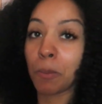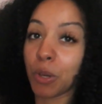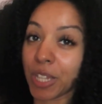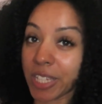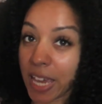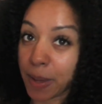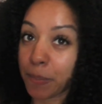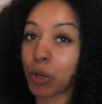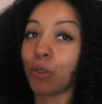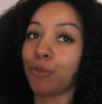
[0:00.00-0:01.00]
put the tape
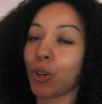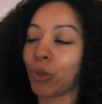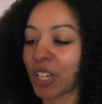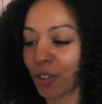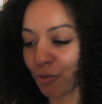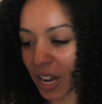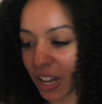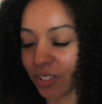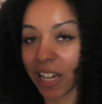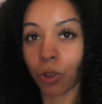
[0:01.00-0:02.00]
on, fold it
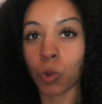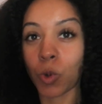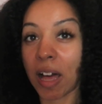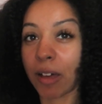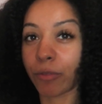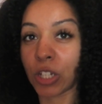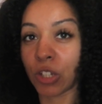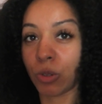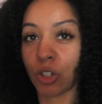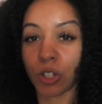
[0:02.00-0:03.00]
around. Like, all I have to do
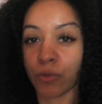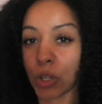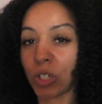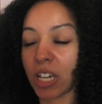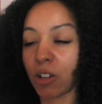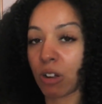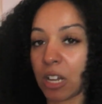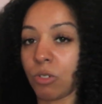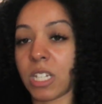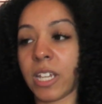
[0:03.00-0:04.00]
is just fold it
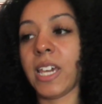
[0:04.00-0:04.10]
around